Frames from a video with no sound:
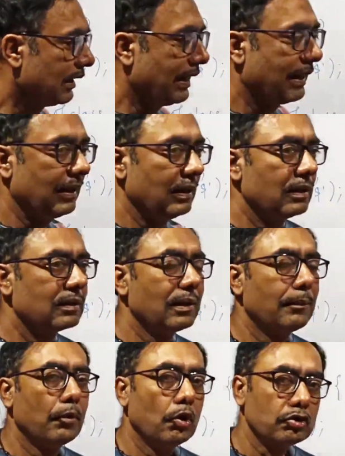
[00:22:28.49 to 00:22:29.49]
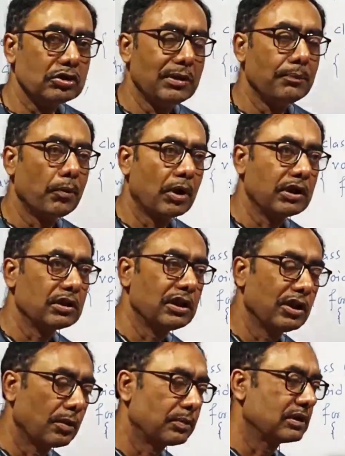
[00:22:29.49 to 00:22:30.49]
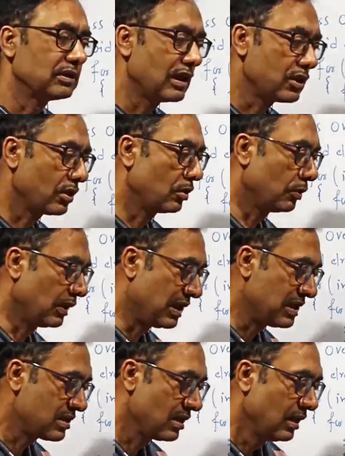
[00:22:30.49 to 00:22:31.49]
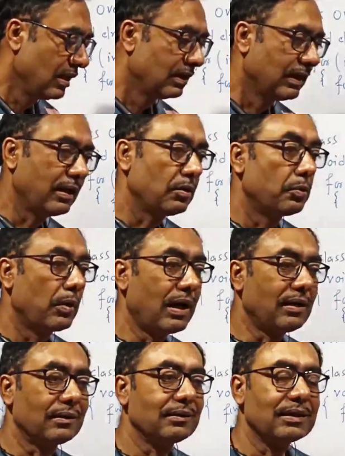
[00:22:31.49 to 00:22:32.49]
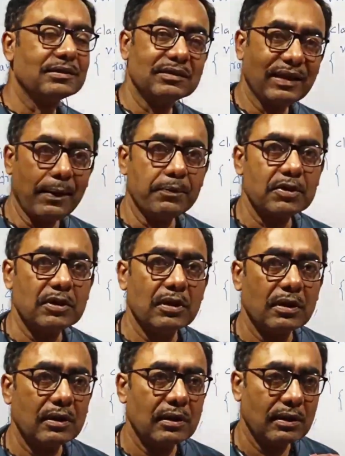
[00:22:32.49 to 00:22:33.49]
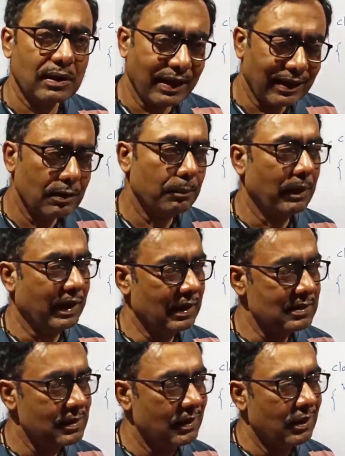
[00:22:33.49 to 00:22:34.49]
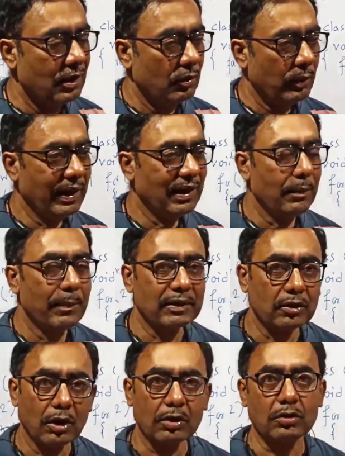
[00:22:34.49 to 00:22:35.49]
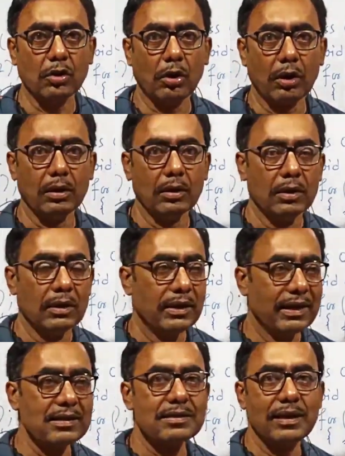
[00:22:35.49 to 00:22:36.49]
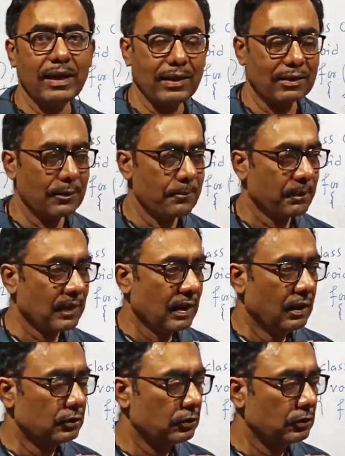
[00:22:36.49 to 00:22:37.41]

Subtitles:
Then the most important thing of the session was that what are the steps taking place when a method call is there.